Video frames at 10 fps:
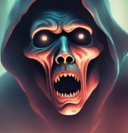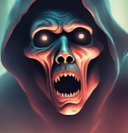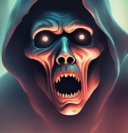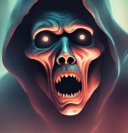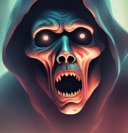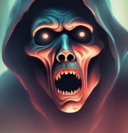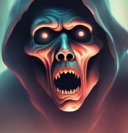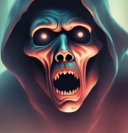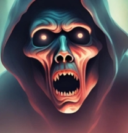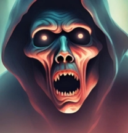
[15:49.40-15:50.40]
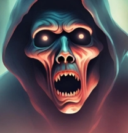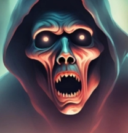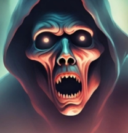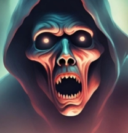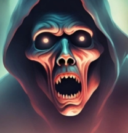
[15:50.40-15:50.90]
I swear I didn't
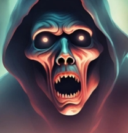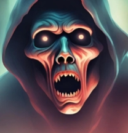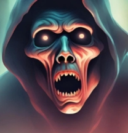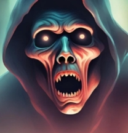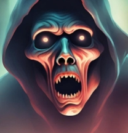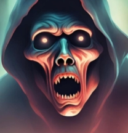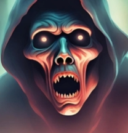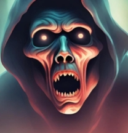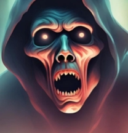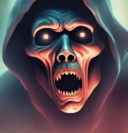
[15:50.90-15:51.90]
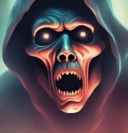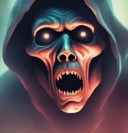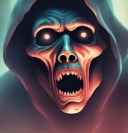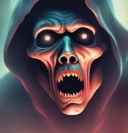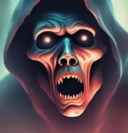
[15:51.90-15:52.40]
harm her. I
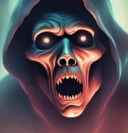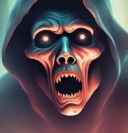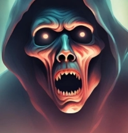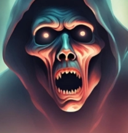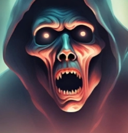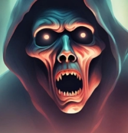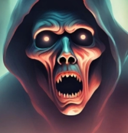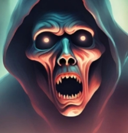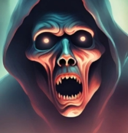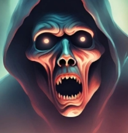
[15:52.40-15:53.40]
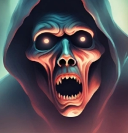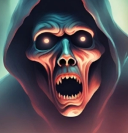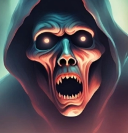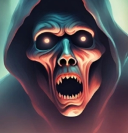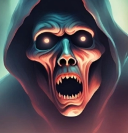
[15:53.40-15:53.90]
only kept her prisoner
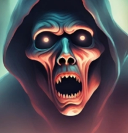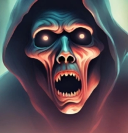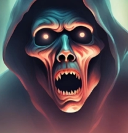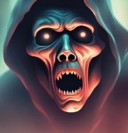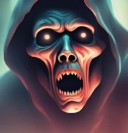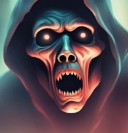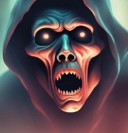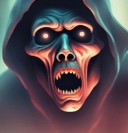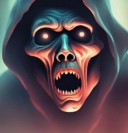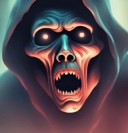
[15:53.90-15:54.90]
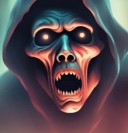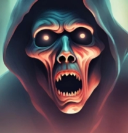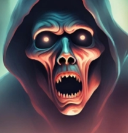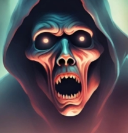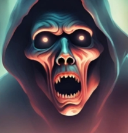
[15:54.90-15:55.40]
trying to force her to marry
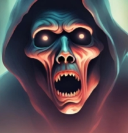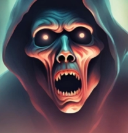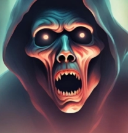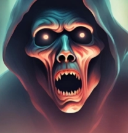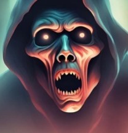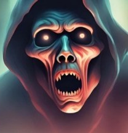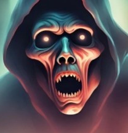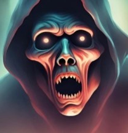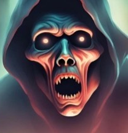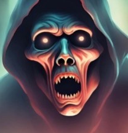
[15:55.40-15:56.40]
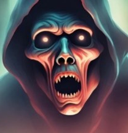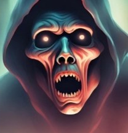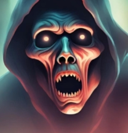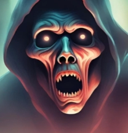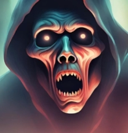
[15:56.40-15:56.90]
me. I didn't want her
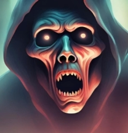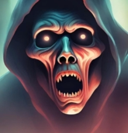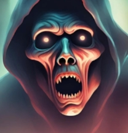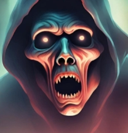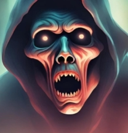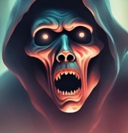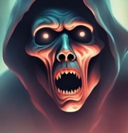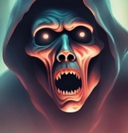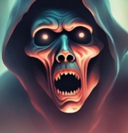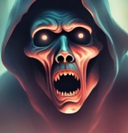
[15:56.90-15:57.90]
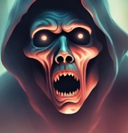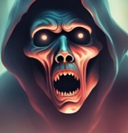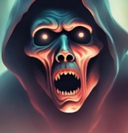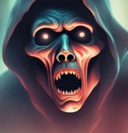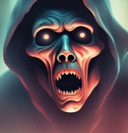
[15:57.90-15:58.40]
any other way. I was
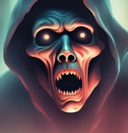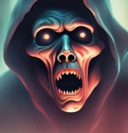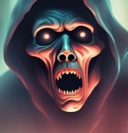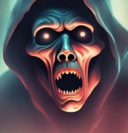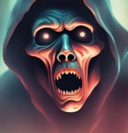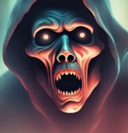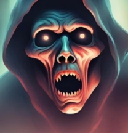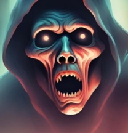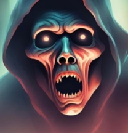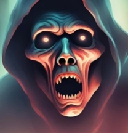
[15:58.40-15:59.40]
mad, but I couldn't help it.